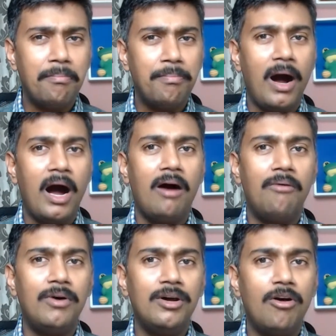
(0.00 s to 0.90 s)

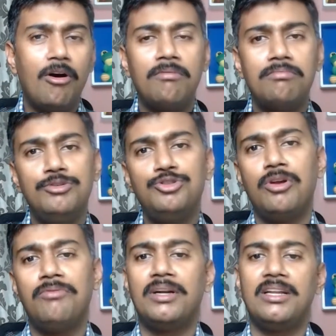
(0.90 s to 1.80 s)
power of
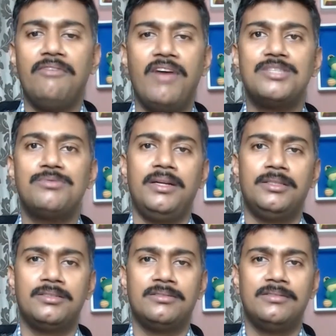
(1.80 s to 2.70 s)
mutual fund investments.